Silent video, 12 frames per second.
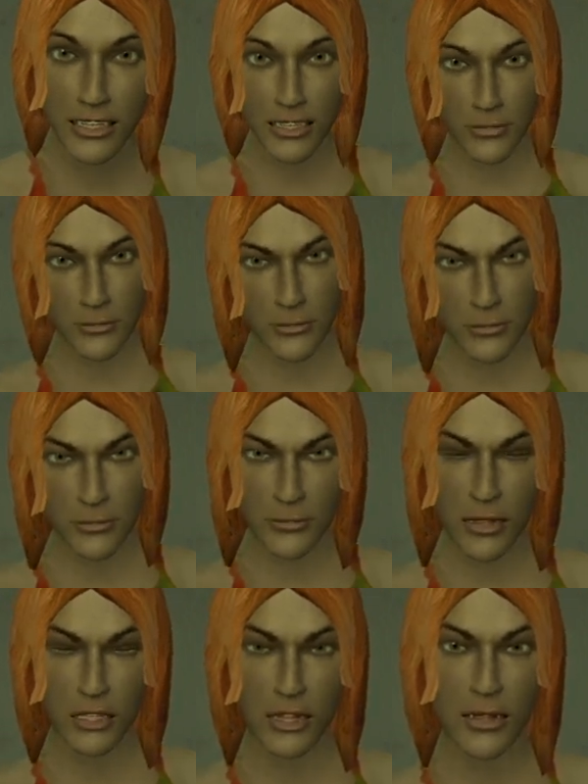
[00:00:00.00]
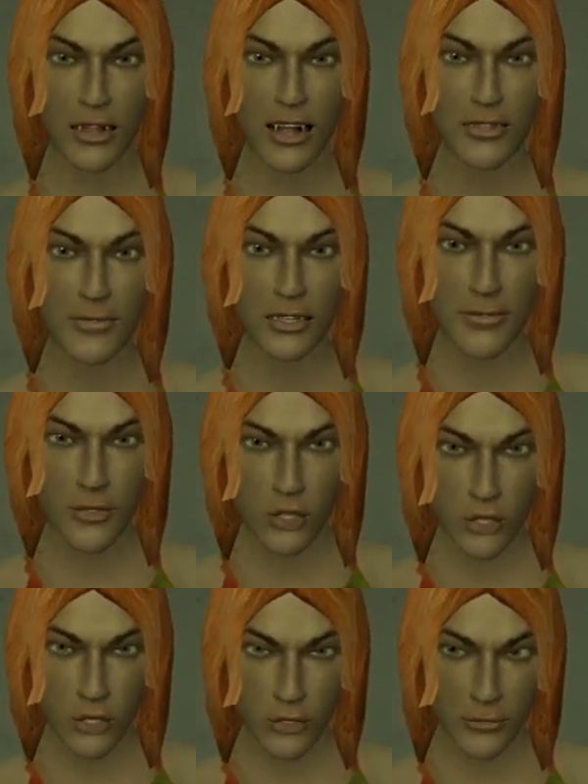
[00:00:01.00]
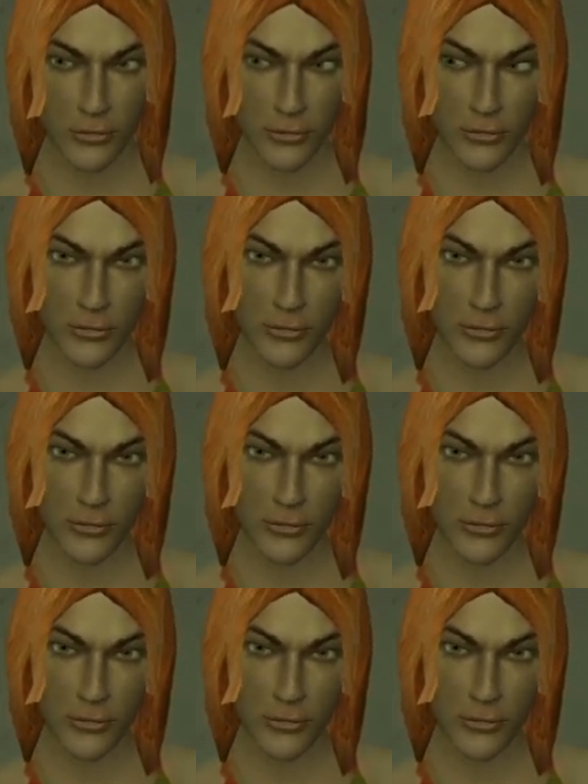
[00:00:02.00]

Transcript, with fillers: E doesn't hate me anymore?